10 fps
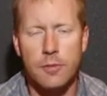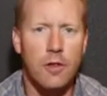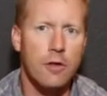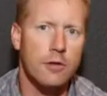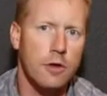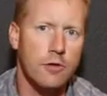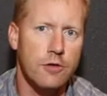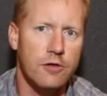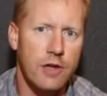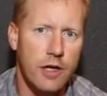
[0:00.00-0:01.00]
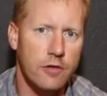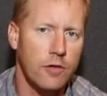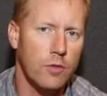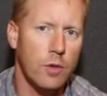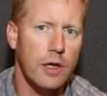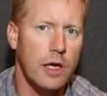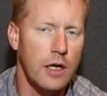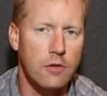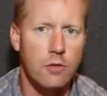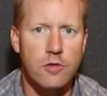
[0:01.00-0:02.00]
to the larger sizes where you get
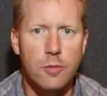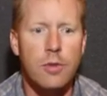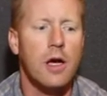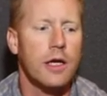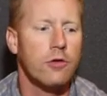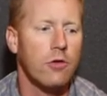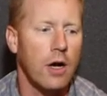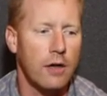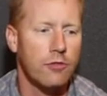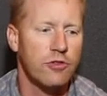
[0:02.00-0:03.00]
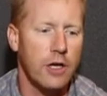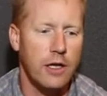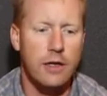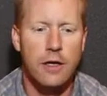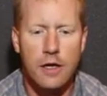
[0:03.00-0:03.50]
into a spline drive shank.